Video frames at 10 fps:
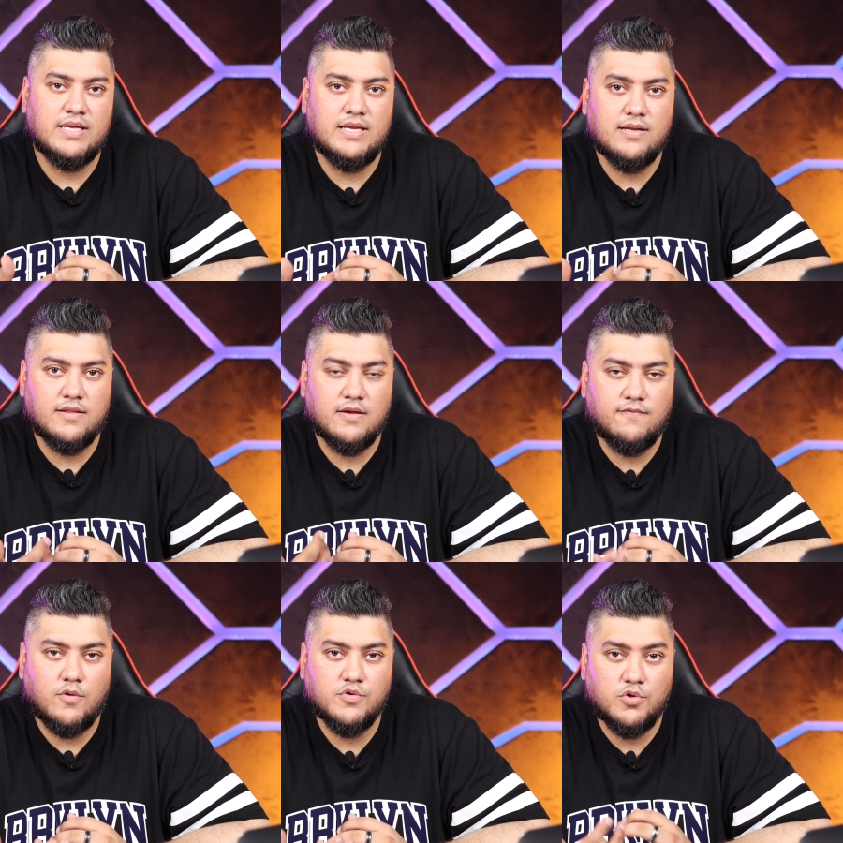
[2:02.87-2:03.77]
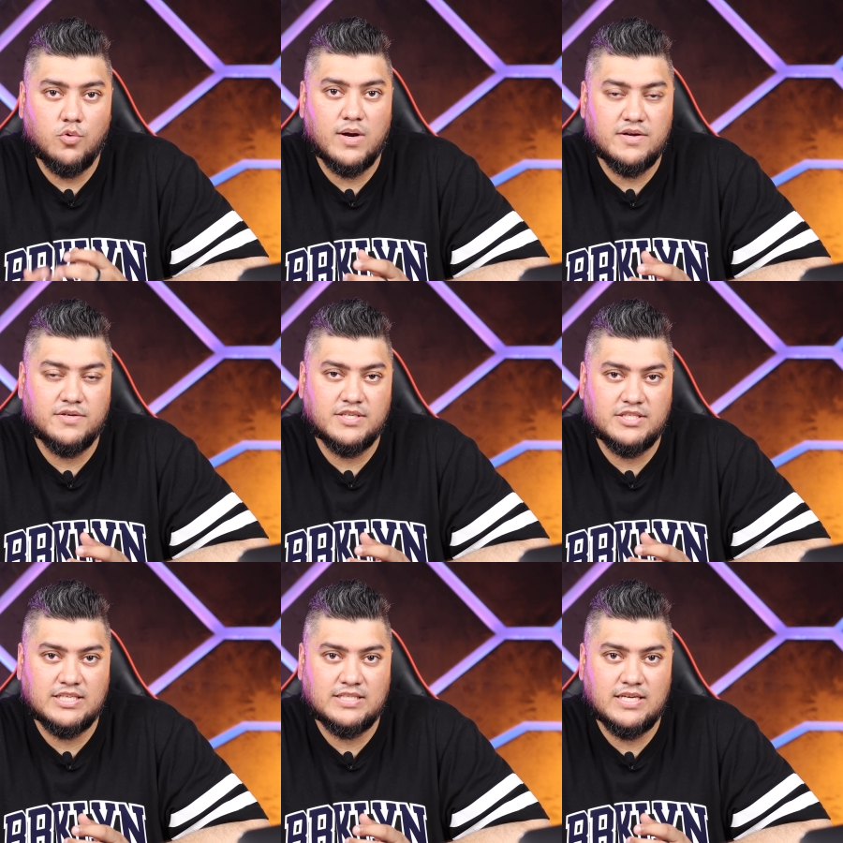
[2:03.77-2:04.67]
the Nothing Phone 2 render
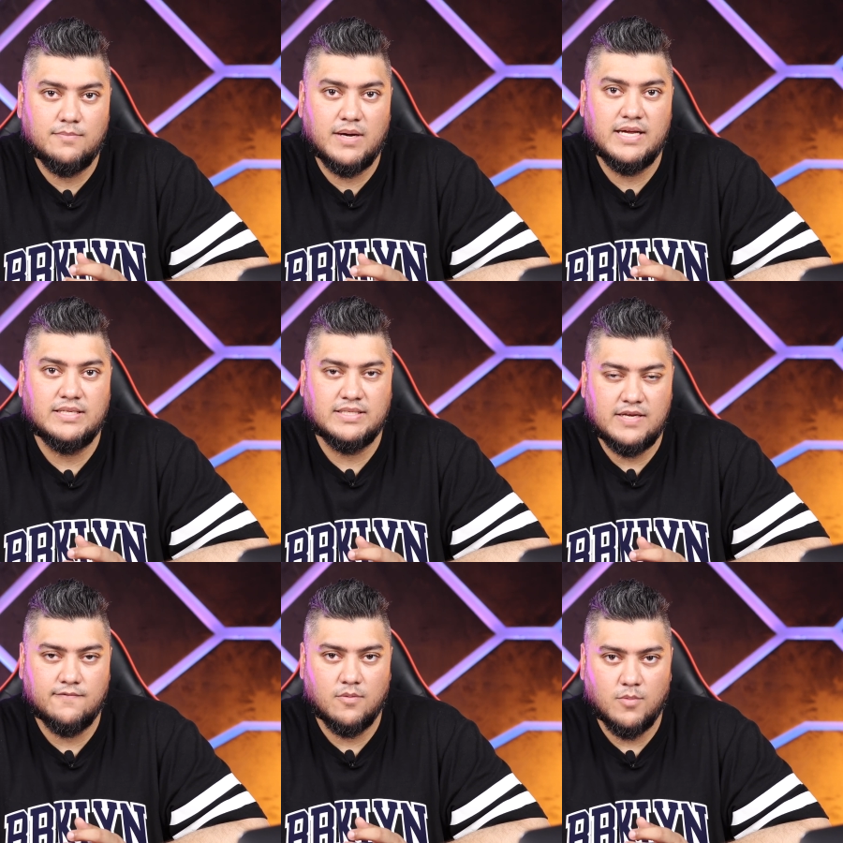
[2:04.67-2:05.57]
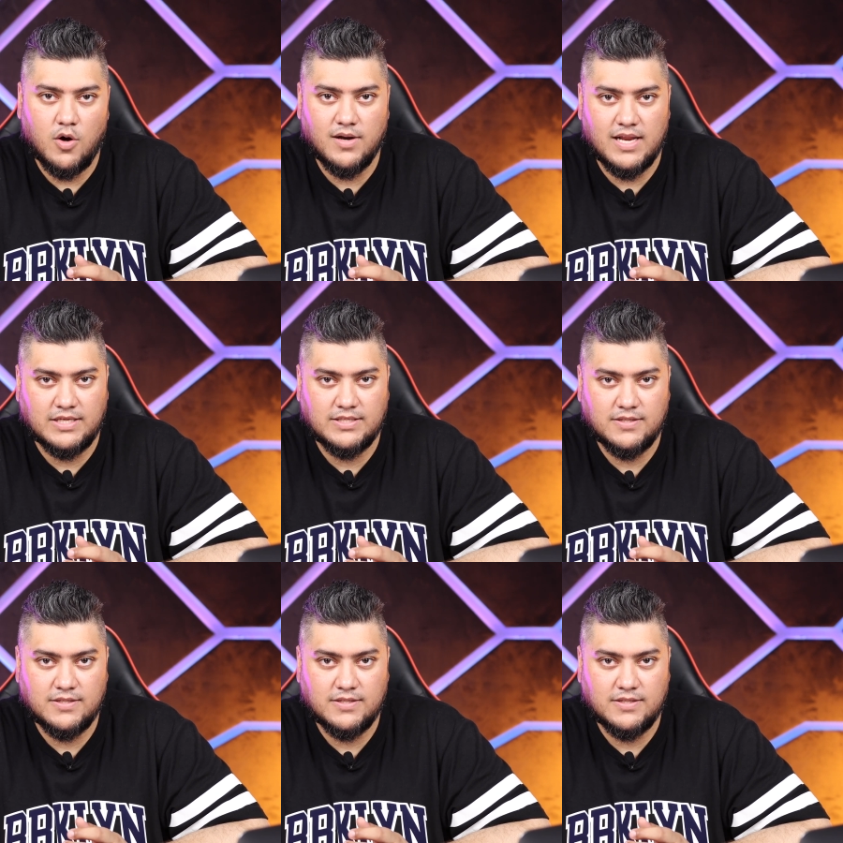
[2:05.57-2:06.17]
suggested by Steve from OnLeaks.